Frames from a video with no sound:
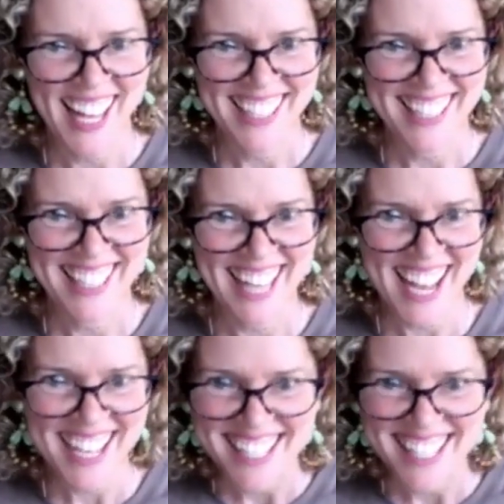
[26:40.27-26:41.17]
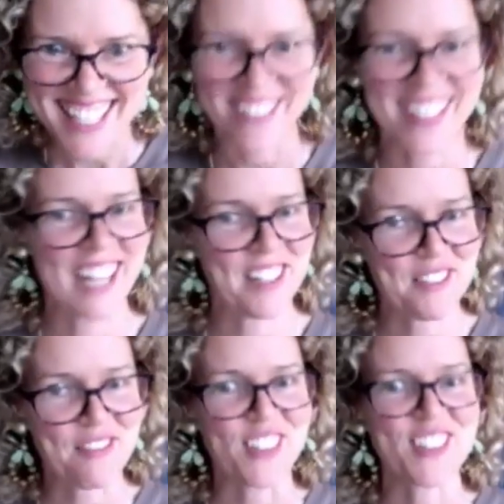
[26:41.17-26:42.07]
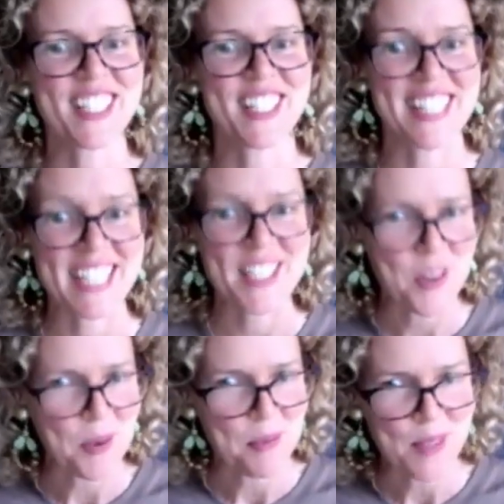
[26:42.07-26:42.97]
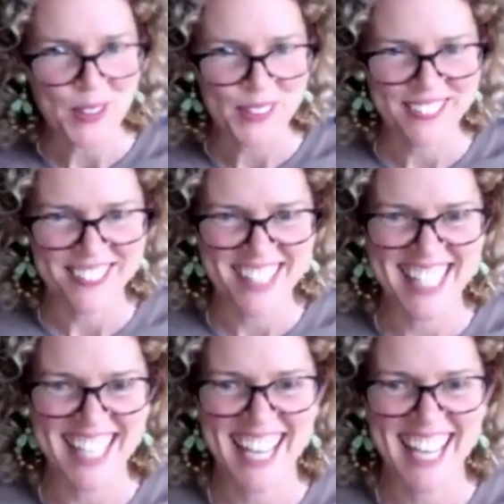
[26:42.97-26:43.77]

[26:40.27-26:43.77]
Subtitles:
Yes. Well, I look forward to seeing your moves.